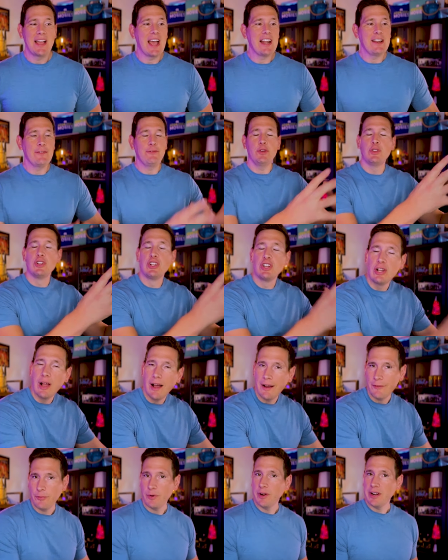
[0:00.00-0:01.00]
And if you
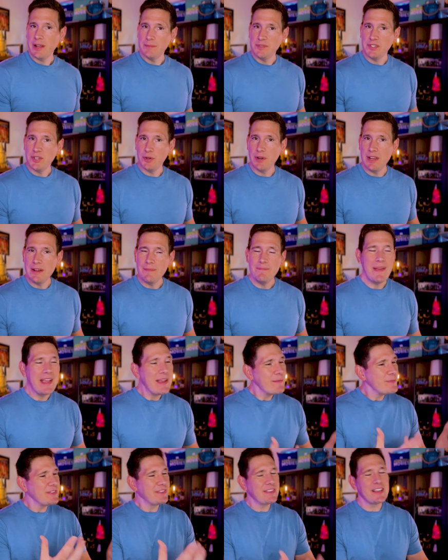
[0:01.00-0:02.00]
love what I'm doing,
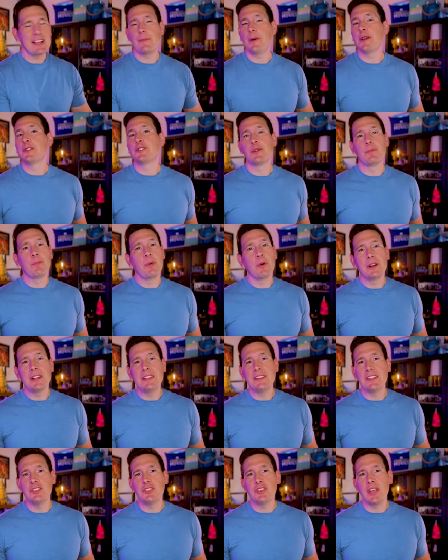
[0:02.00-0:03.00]
maybe think about
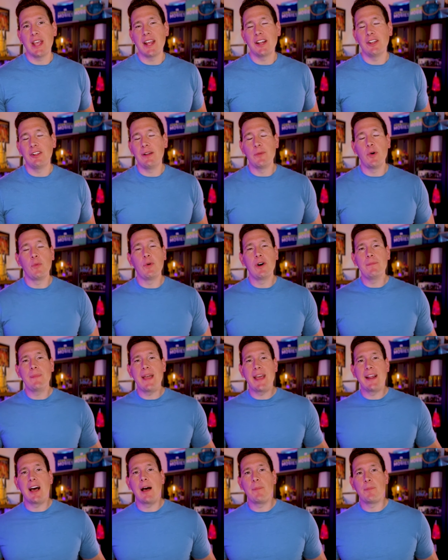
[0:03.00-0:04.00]
supporting the channel. I'm a
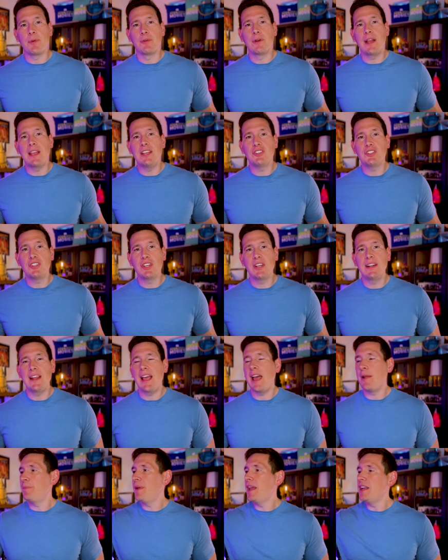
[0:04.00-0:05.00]
one-man operation
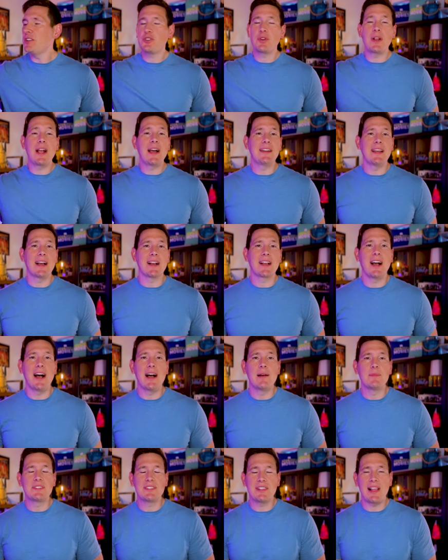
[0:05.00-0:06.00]
at
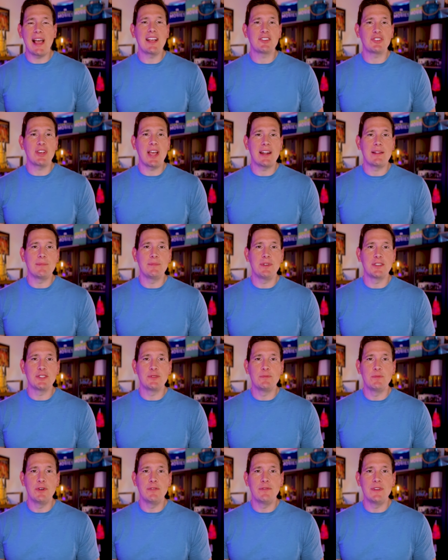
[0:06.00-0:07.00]
patreon.com slash
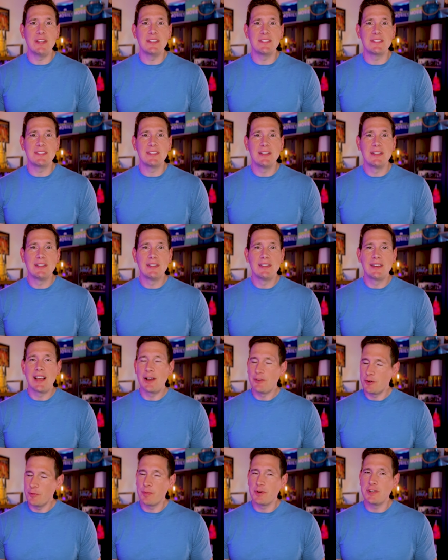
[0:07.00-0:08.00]
adamdoesmovies. I
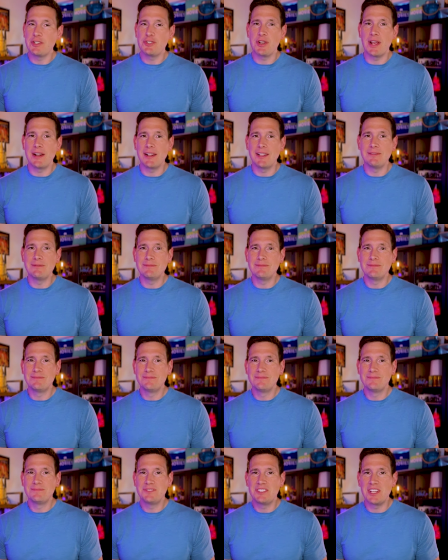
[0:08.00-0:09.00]
would appreciate it.
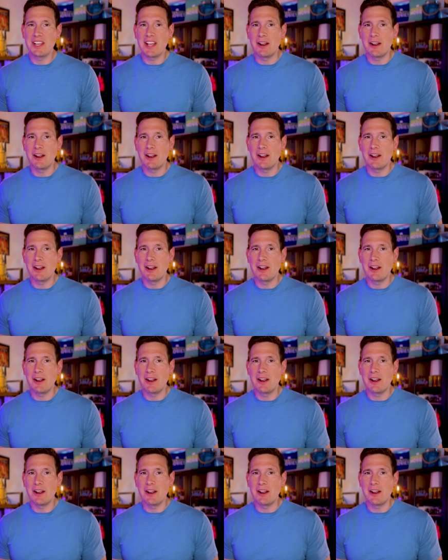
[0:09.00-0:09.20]
Take